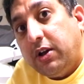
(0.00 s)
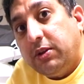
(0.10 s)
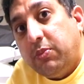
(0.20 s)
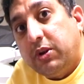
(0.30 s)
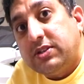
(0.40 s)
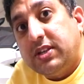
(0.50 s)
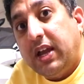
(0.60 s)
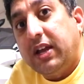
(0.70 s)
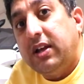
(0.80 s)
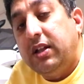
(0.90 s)
on the
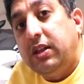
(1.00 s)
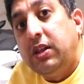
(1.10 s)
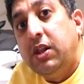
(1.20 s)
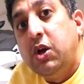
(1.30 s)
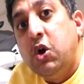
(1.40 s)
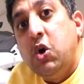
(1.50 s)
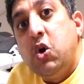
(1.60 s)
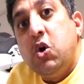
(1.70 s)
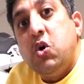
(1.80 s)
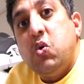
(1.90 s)
motorcycle,
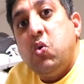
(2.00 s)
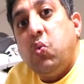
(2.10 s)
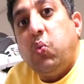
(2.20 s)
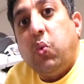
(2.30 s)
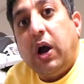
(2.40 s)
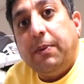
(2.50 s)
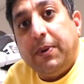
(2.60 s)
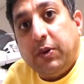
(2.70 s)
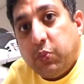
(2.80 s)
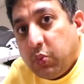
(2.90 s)
wipe it